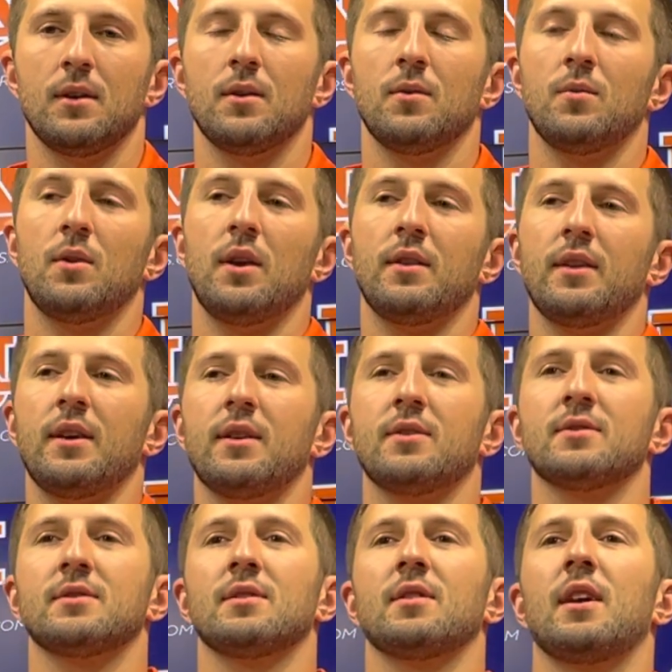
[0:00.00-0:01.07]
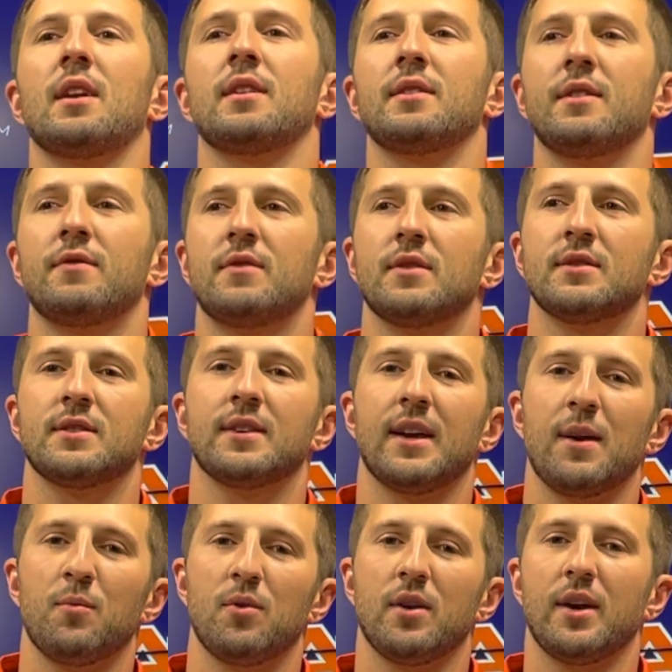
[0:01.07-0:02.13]
Well, I think there's a lot of difference in
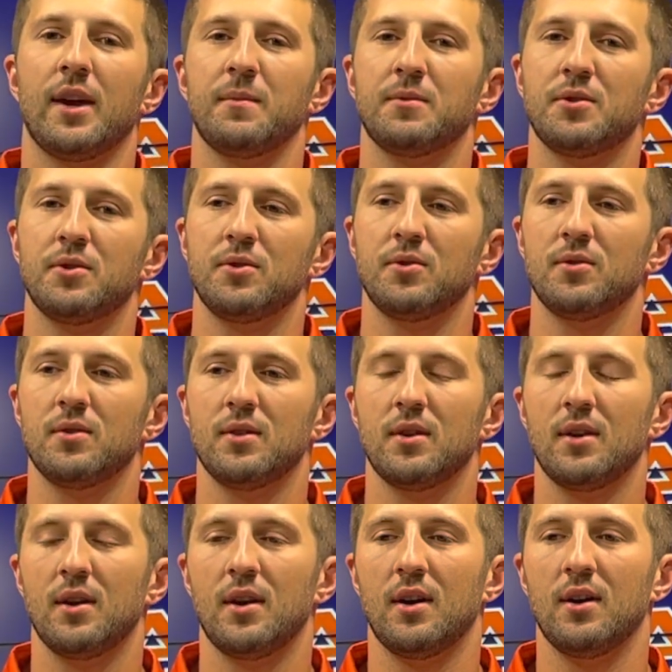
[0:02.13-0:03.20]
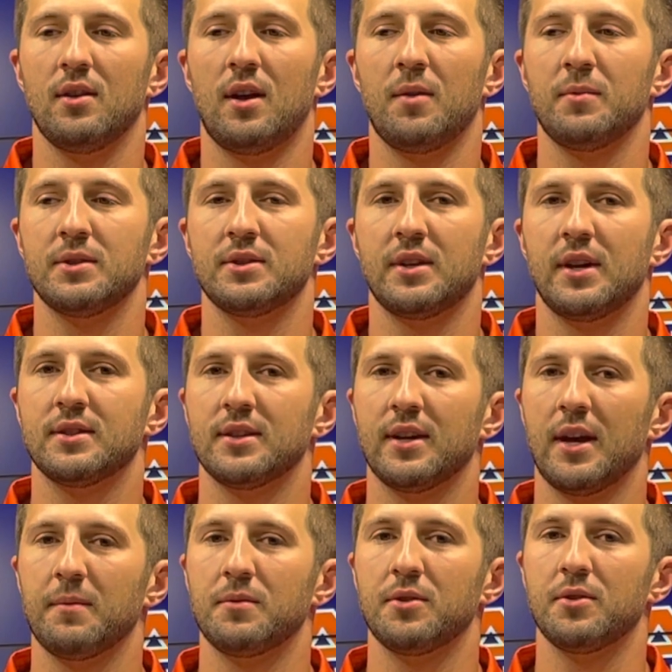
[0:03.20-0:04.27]
game one, game two. Uh, a lot of mistakes in
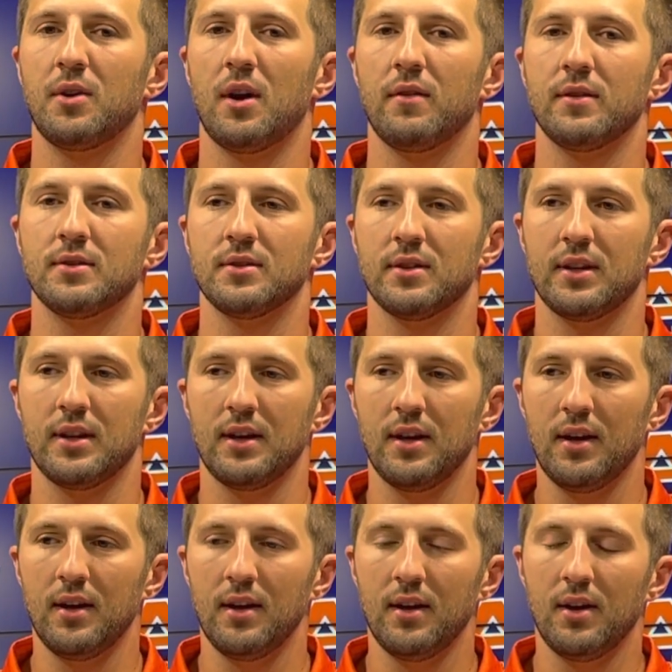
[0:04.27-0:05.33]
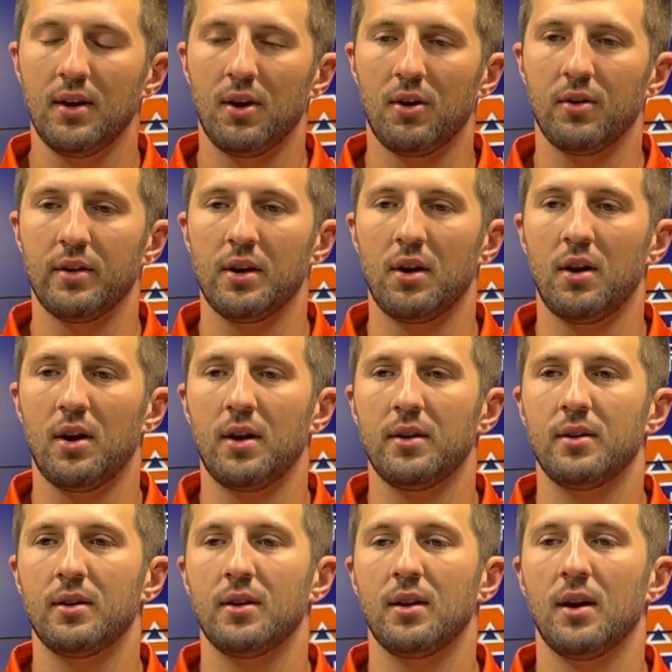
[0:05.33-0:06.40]
game two, obviously, early on.
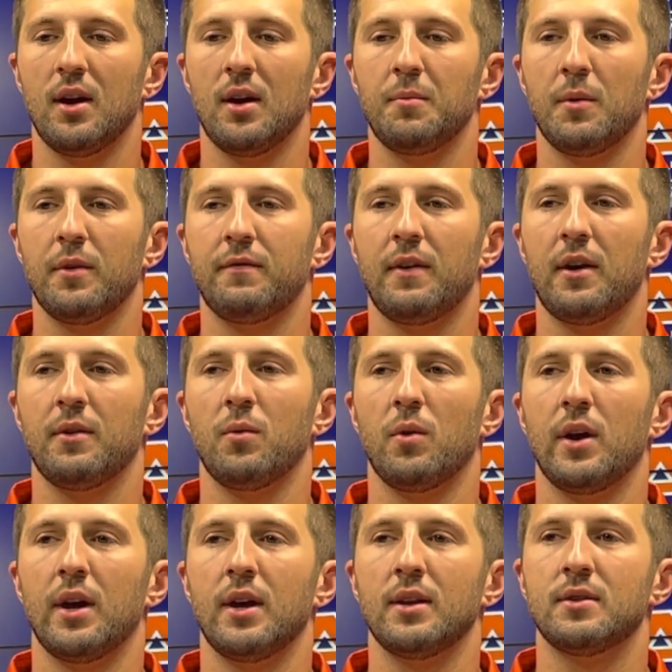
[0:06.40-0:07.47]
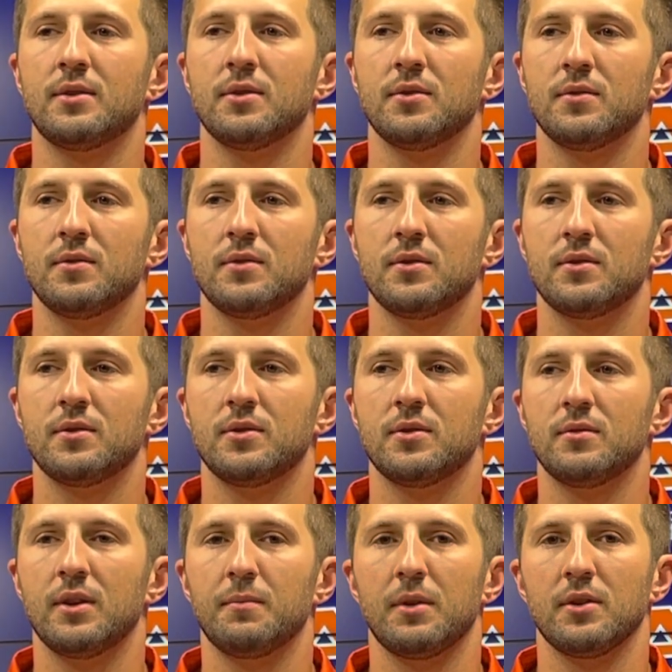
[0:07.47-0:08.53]
Uh, but we found a way to to
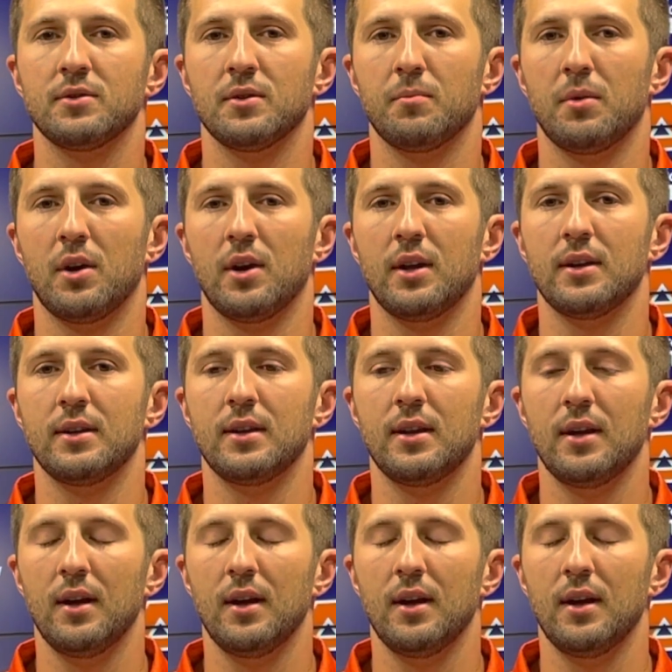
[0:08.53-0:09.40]
nip those in the bud and